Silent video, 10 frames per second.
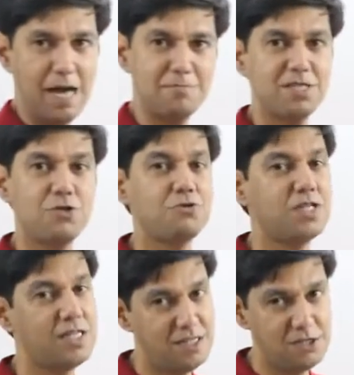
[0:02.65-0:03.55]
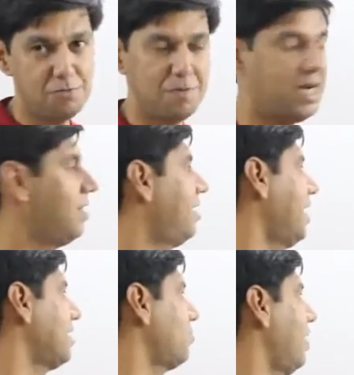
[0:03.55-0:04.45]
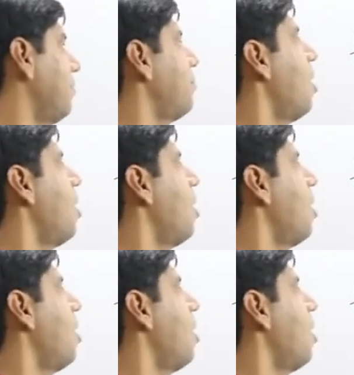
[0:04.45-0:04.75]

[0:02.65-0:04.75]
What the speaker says: I'm just using this to build the next one.